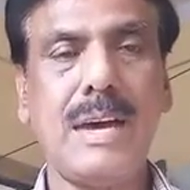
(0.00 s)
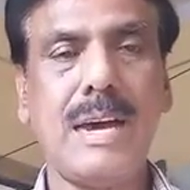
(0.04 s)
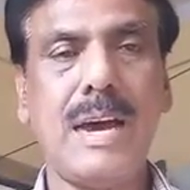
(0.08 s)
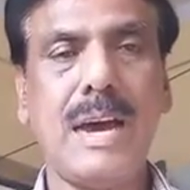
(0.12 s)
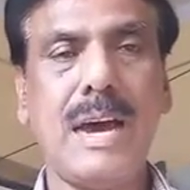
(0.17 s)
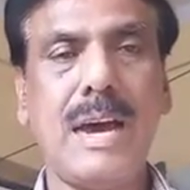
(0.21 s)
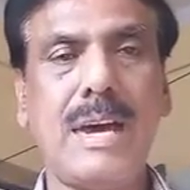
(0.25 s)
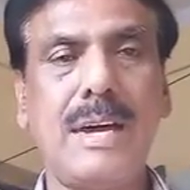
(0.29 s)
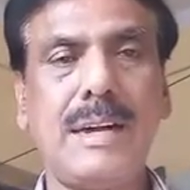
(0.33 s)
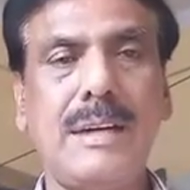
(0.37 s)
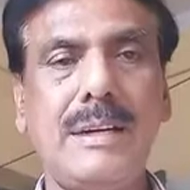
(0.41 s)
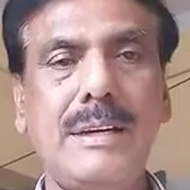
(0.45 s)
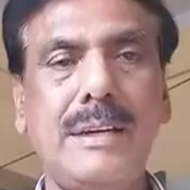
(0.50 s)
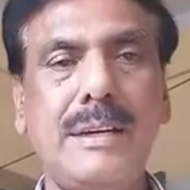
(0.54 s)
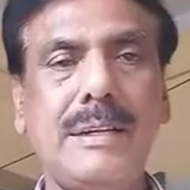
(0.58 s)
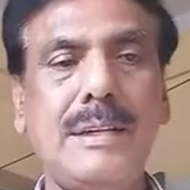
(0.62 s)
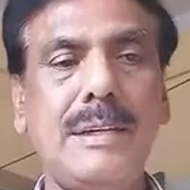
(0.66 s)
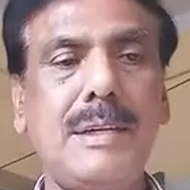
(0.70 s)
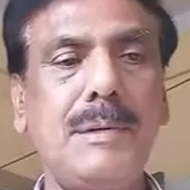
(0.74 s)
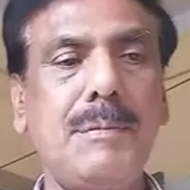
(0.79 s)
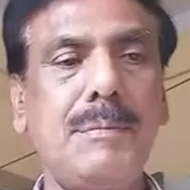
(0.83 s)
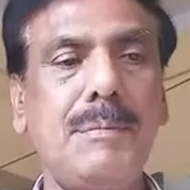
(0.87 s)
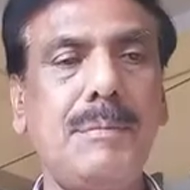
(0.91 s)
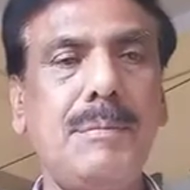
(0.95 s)
and
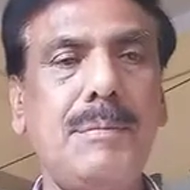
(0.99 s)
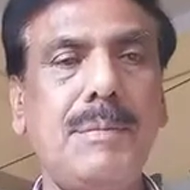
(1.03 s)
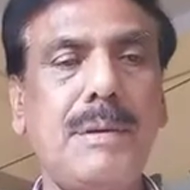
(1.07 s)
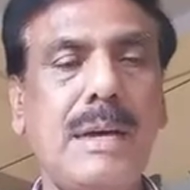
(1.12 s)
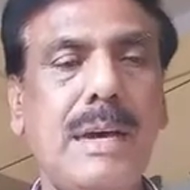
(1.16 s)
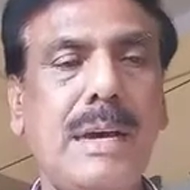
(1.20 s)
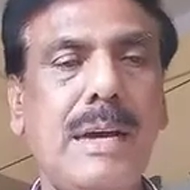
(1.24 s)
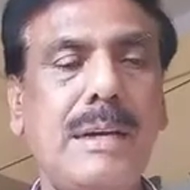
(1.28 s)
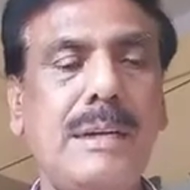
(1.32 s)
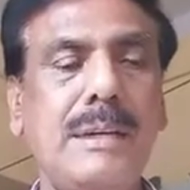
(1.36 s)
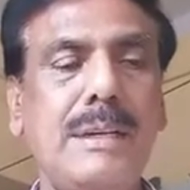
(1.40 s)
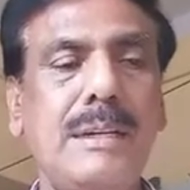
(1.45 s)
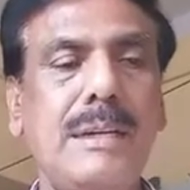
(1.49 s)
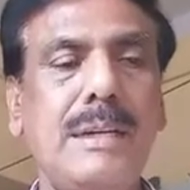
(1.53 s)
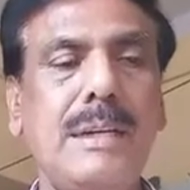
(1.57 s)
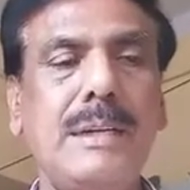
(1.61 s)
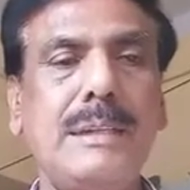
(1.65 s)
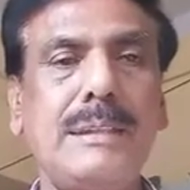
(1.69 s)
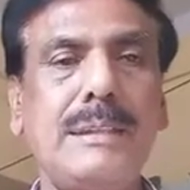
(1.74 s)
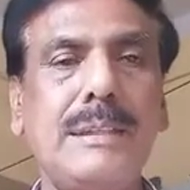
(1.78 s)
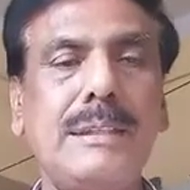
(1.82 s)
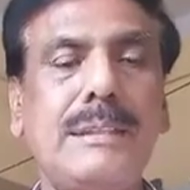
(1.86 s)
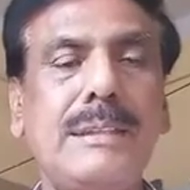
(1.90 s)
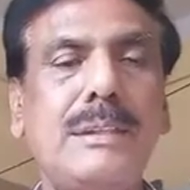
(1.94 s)

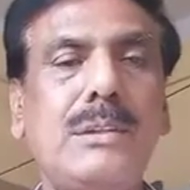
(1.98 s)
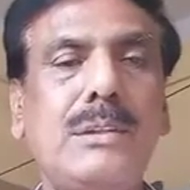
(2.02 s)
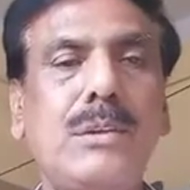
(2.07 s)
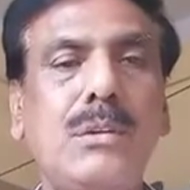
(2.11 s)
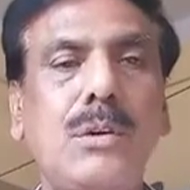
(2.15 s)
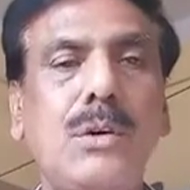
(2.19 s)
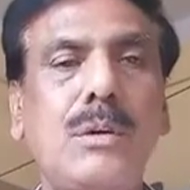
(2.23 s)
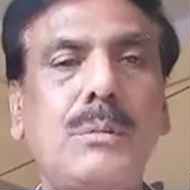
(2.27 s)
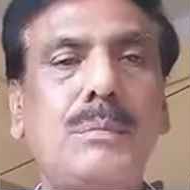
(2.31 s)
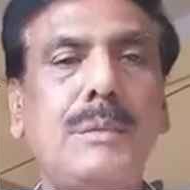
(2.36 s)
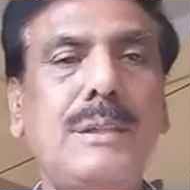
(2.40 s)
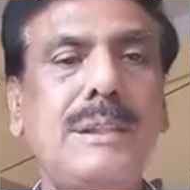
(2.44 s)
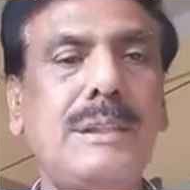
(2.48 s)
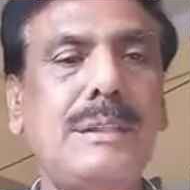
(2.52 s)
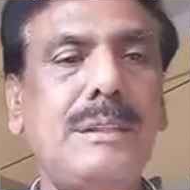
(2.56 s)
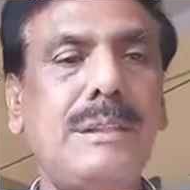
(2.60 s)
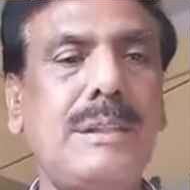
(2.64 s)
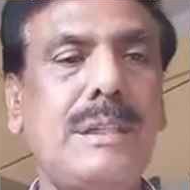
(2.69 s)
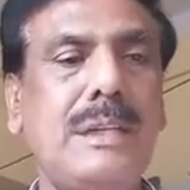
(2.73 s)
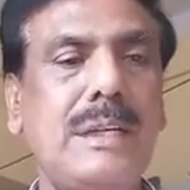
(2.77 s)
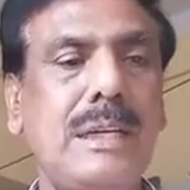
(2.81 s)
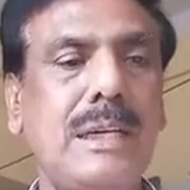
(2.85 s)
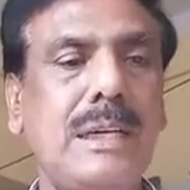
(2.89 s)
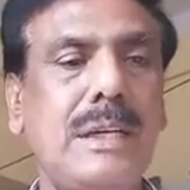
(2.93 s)
just drop it,
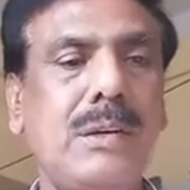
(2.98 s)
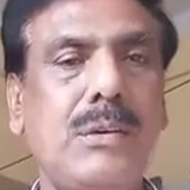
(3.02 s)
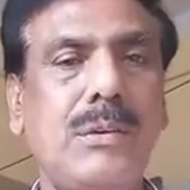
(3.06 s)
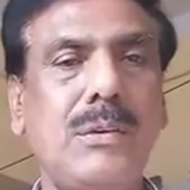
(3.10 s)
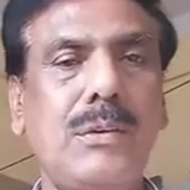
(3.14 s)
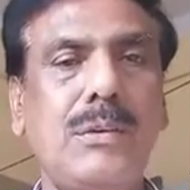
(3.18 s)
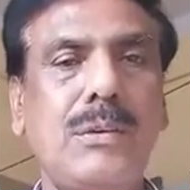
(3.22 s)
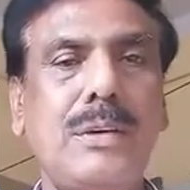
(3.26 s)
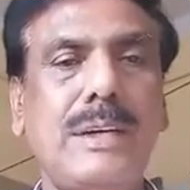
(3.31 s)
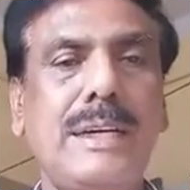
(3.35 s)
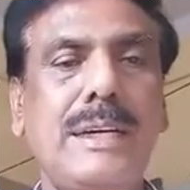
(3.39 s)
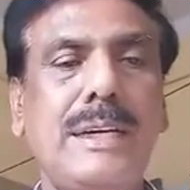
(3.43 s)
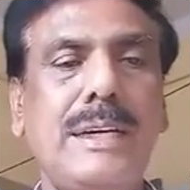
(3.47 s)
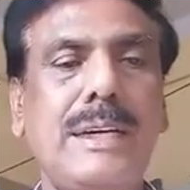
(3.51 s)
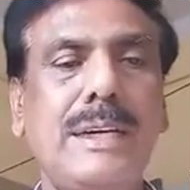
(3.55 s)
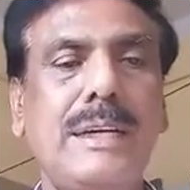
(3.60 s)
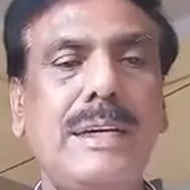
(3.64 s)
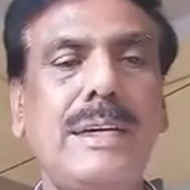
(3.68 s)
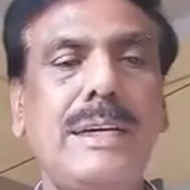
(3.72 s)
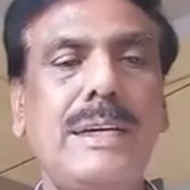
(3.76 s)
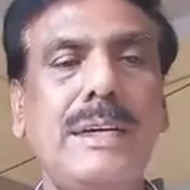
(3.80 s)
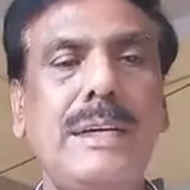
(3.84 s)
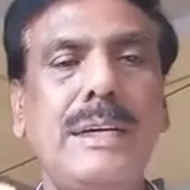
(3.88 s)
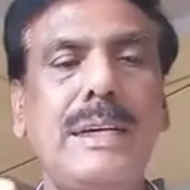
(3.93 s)

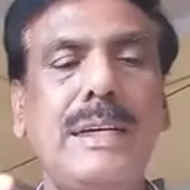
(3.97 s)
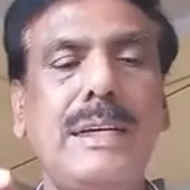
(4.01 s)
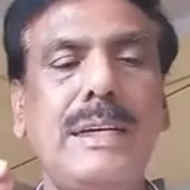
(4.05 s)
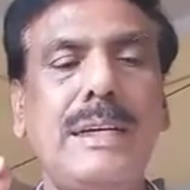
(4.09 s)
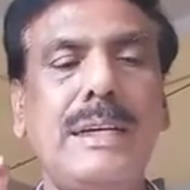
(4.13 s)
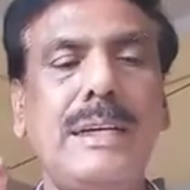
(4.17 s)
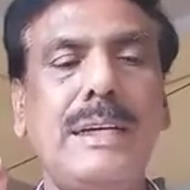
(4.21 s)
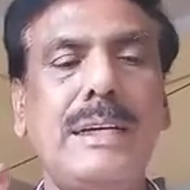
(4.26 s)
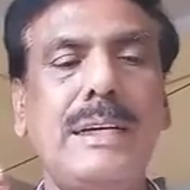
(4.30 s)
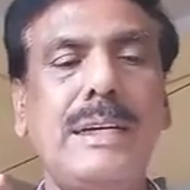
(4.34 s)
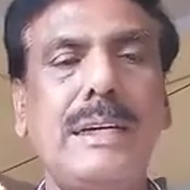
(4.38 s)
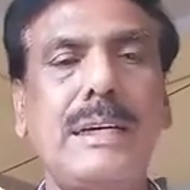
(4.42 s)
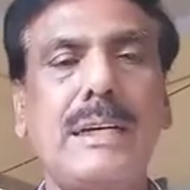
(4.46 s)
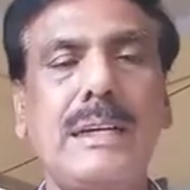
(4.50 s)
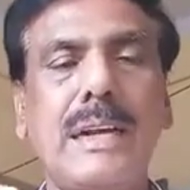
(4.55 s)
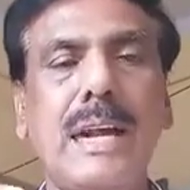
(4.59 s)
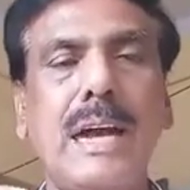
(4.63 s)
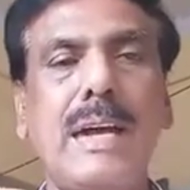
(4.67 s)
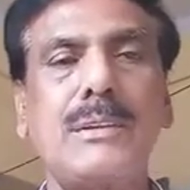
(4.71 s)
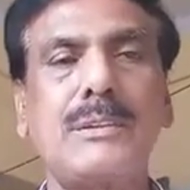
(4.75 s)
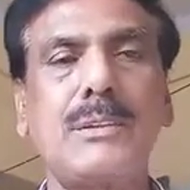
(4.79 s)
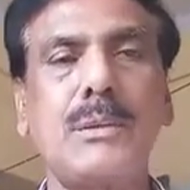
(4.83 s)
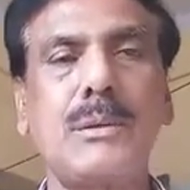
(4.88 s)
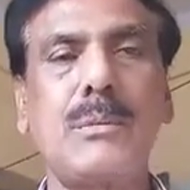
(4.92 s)
in a
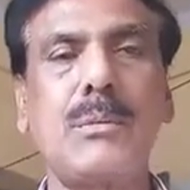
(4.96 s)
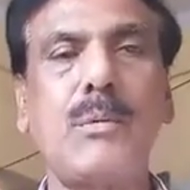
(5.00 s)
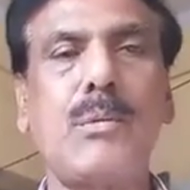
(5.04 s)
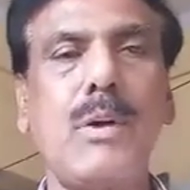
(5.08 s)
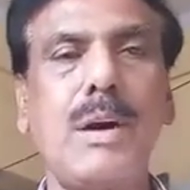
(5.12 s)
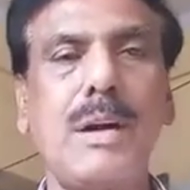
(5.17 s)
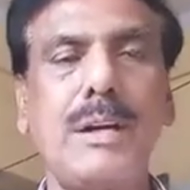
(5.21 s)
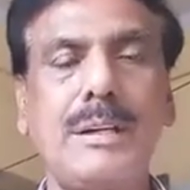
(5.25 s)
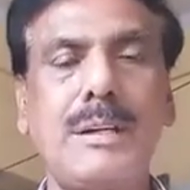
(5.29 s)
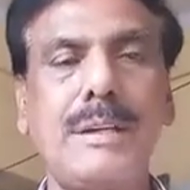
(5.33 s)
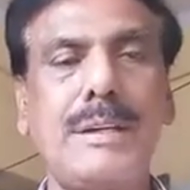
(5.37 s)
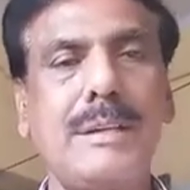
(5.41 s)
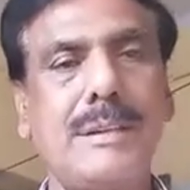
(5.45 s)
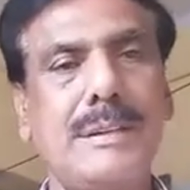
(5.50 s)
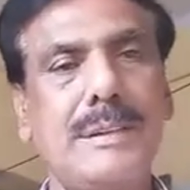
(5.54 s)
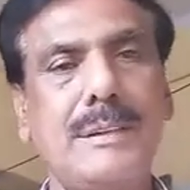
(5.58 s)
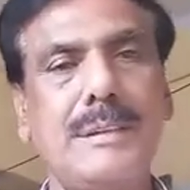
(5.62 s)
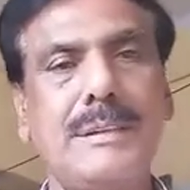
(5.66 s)
glass of water.